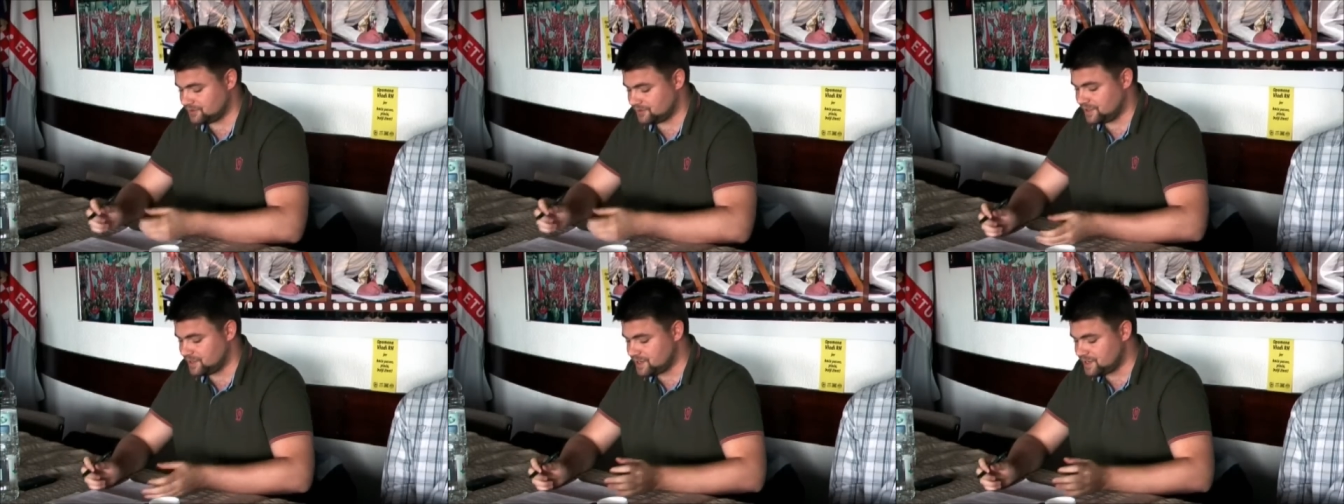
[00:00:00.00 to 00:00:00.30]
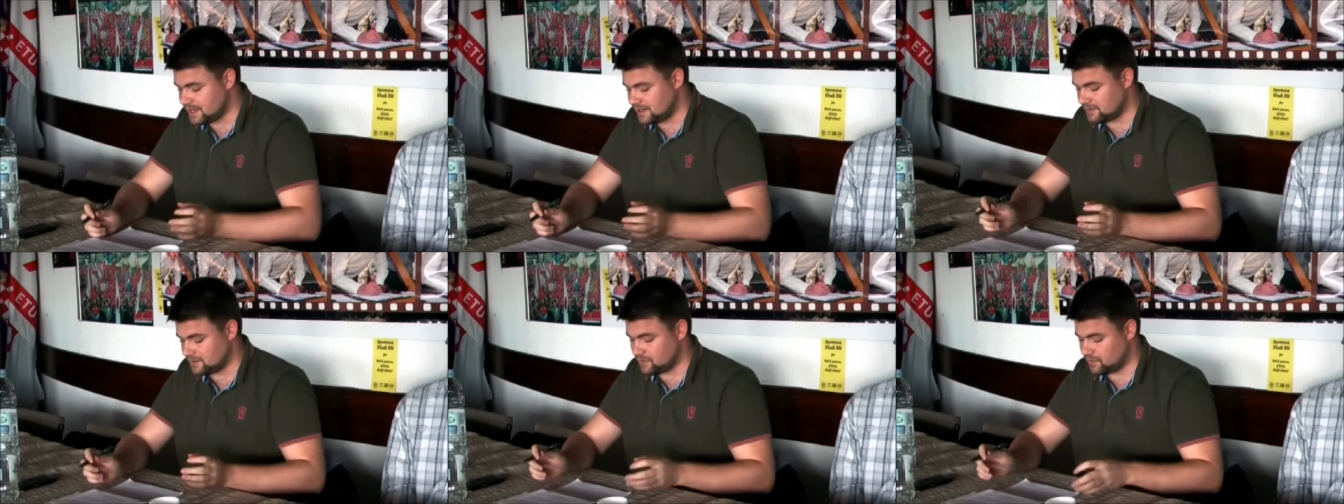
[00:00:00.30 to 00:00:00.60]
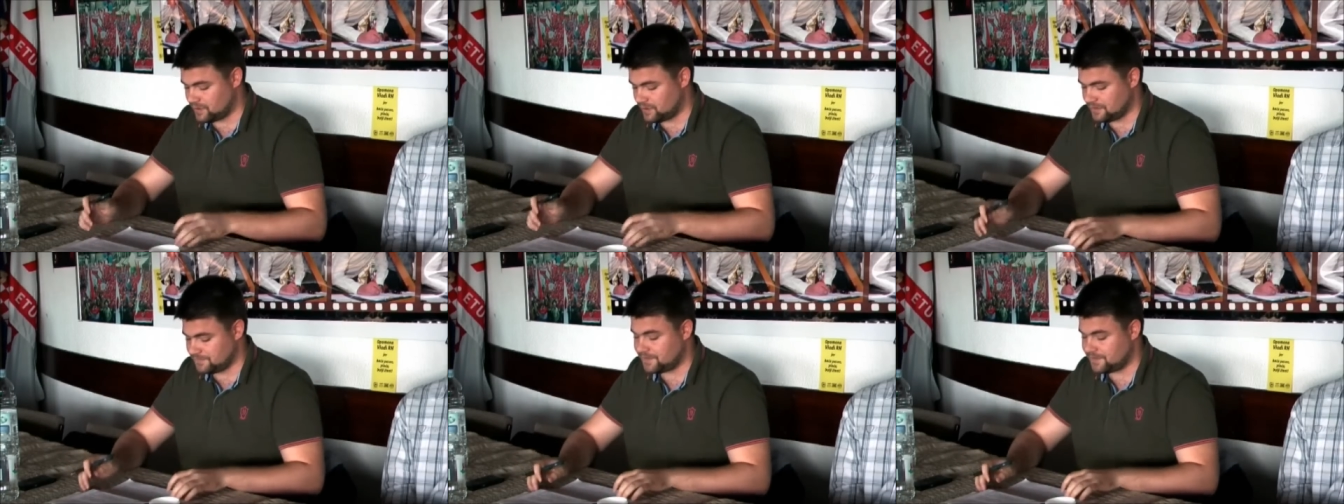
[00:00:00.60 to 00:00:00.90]
to the real
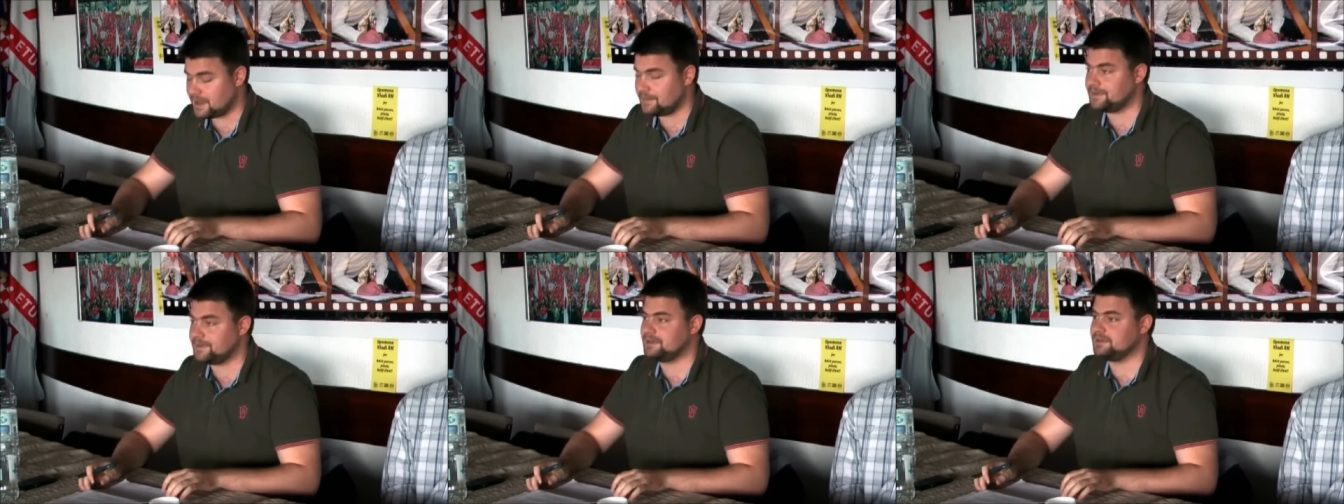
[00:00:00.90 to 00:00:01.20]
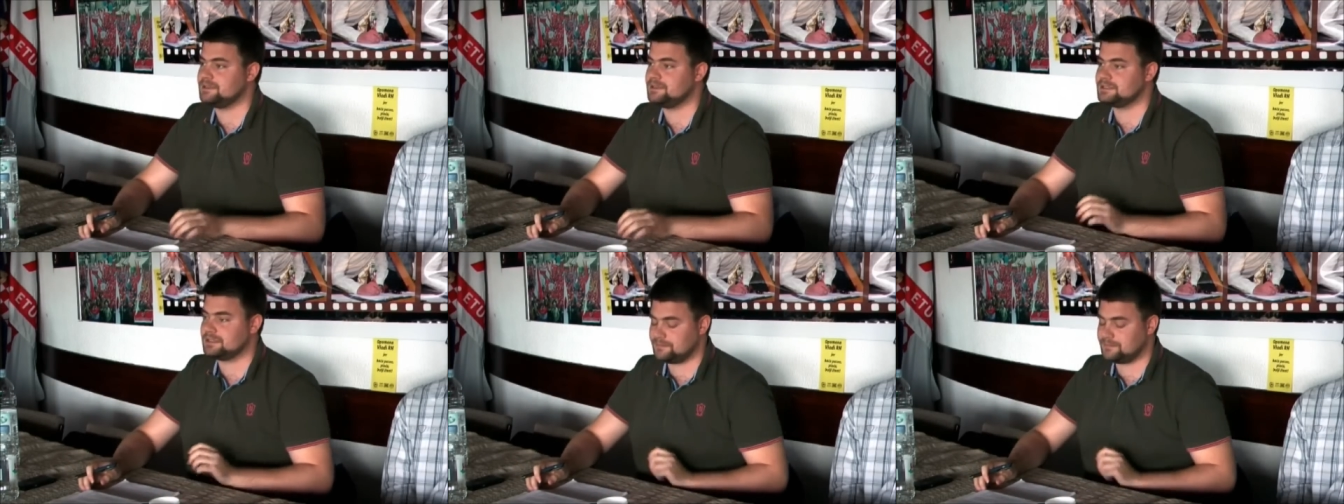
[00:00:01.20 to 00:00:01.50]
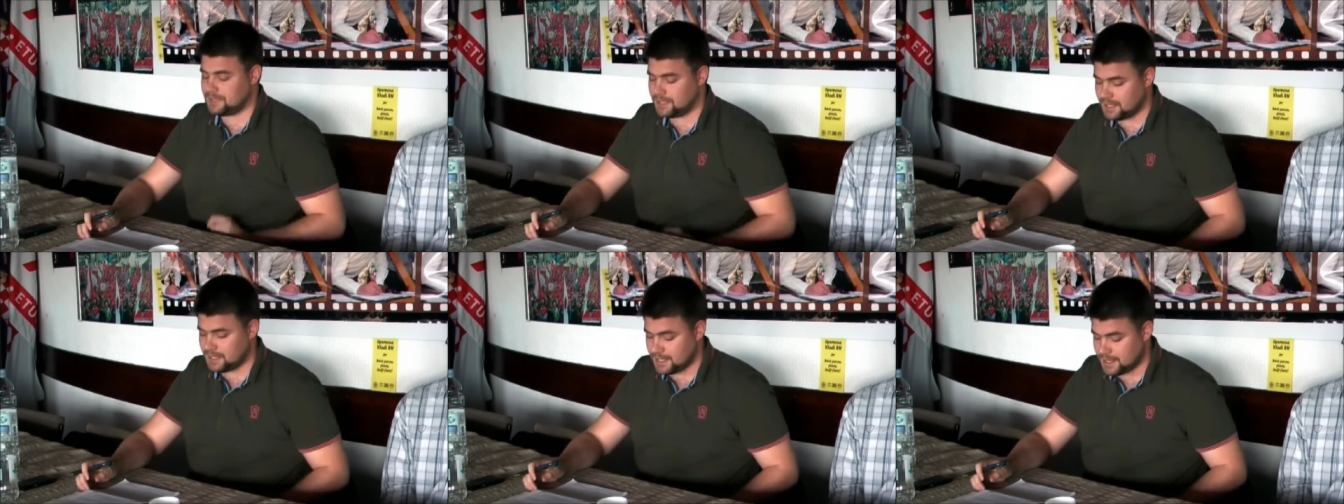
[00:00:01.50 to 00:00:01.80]
core of capitalism.
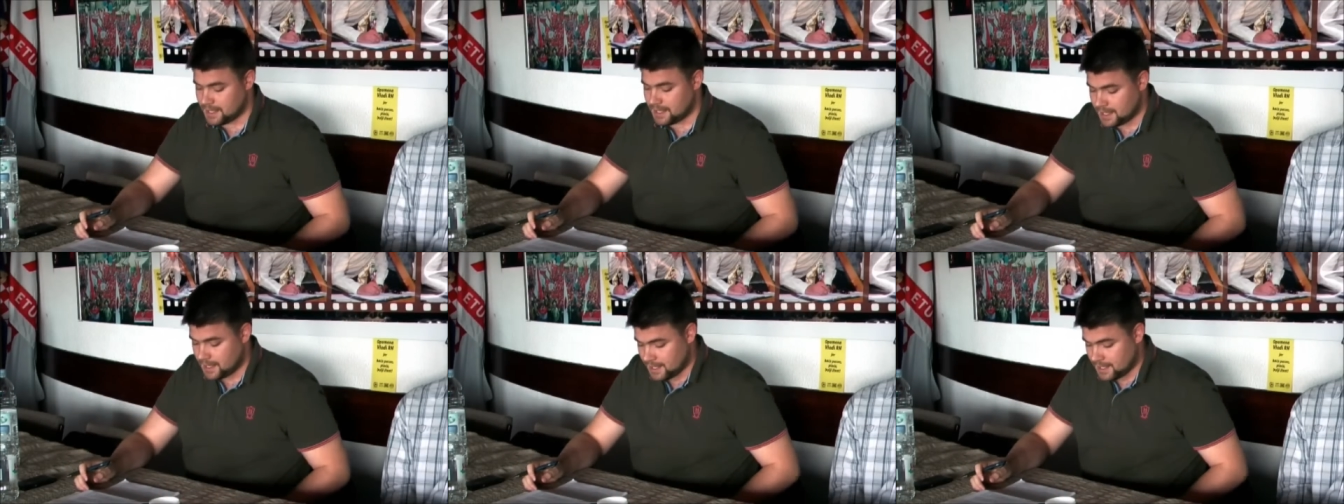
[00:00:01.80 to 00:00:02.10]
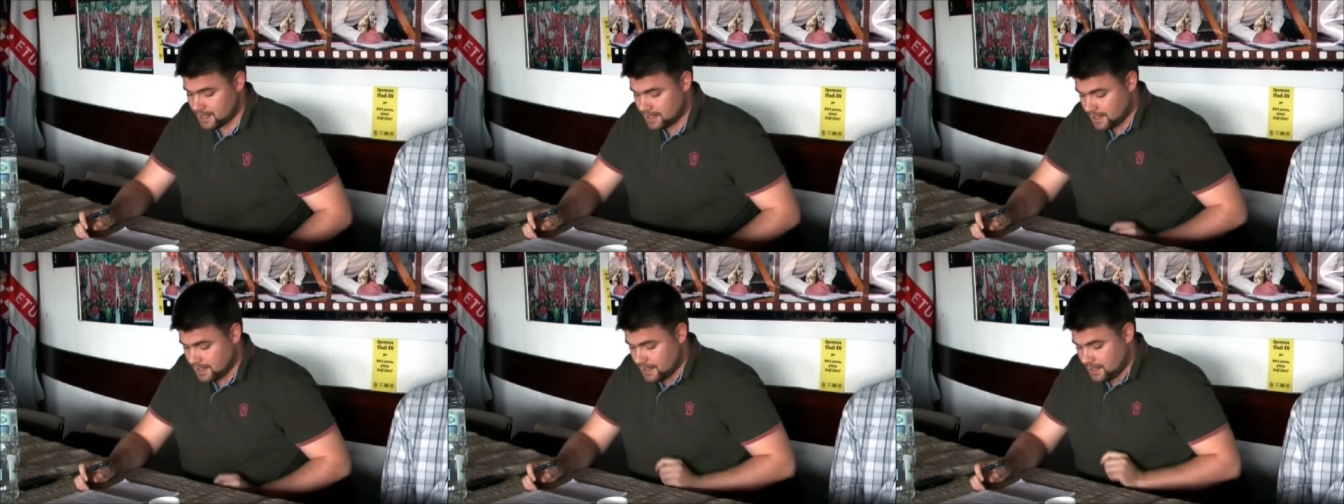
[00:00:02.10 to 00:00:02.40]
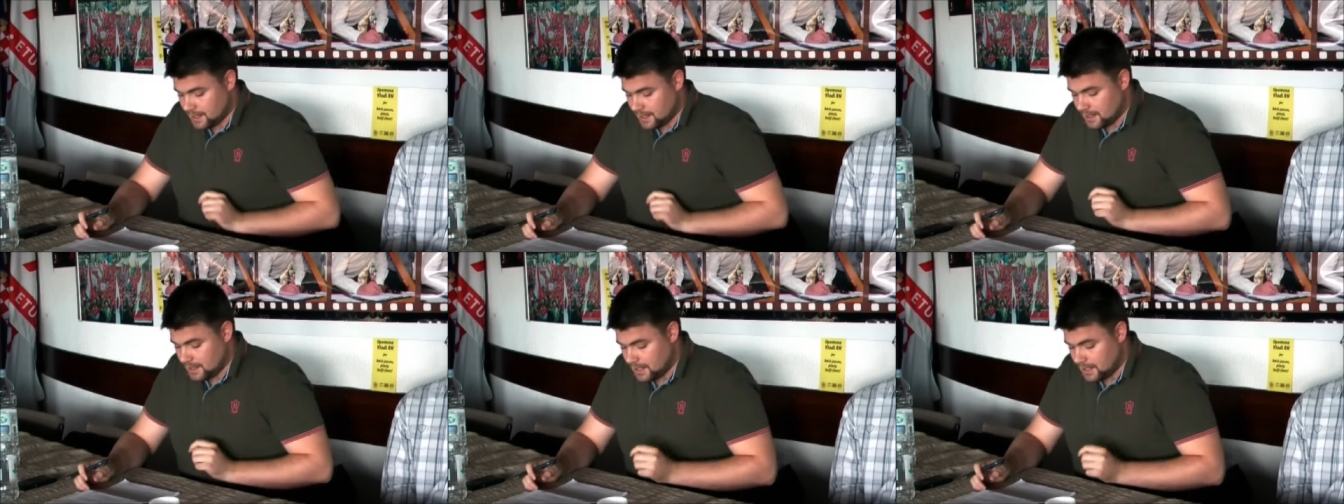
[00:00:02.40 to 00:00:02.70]

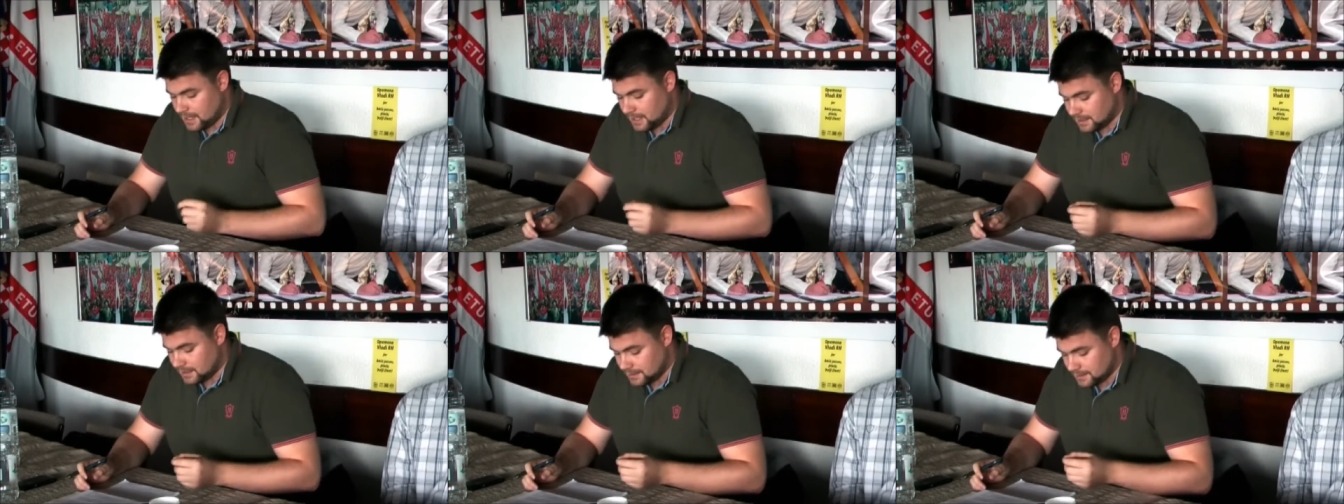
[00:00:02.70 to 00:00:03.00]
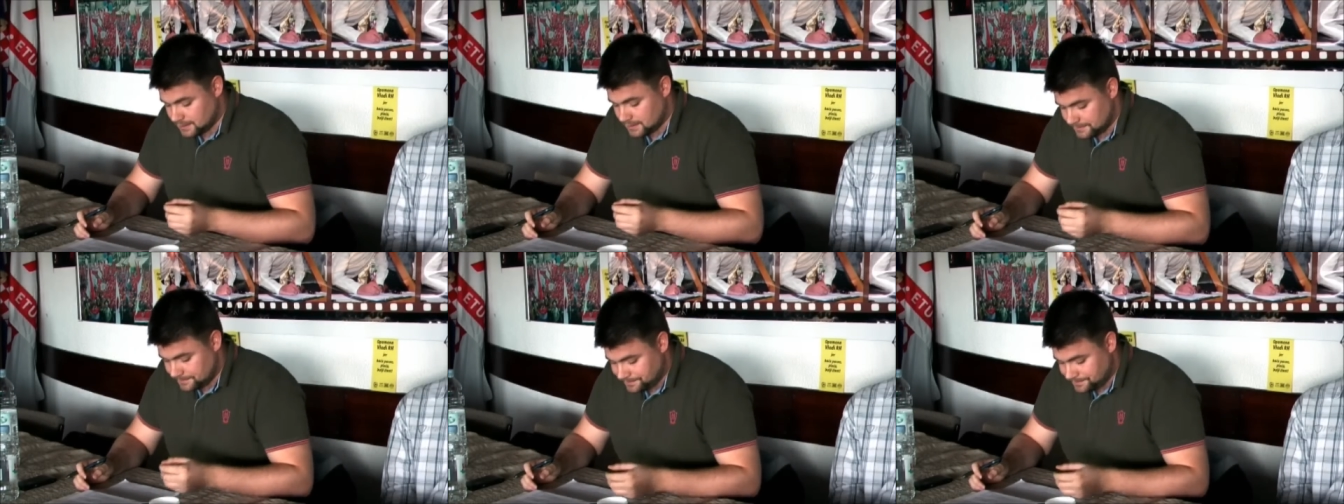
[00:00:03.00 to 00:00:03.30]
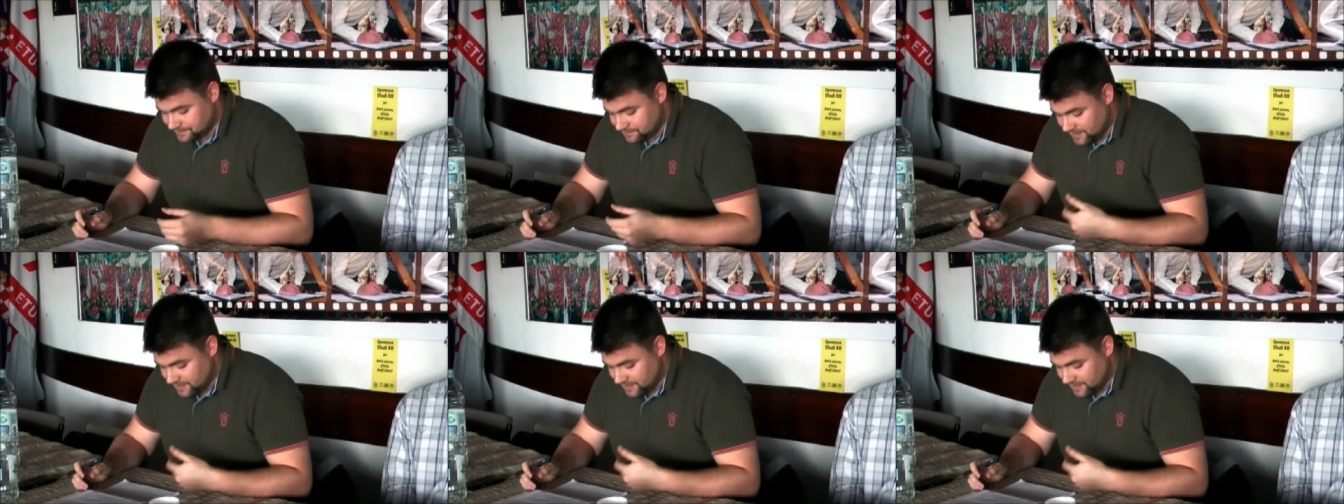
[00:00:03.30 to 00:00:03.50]
Um,